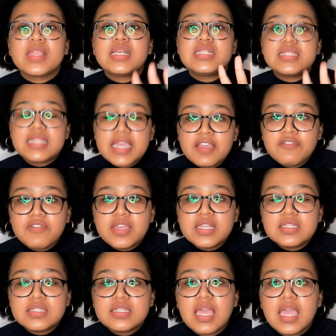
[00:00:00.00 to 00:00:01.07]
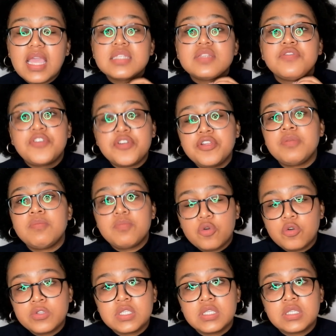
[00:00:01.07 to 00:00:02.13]
savings is very
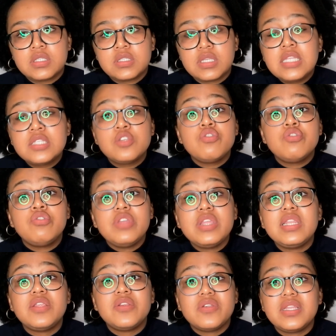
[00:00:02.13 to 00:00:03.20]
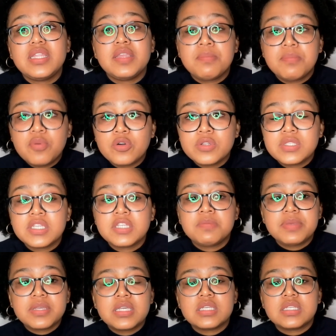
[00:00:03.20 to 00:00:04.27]
important. It's really important,
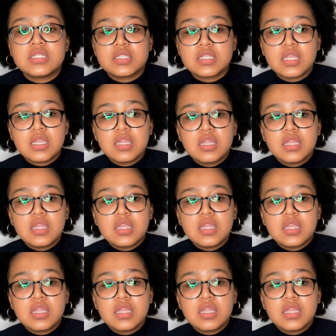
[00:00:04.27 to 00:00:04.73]
because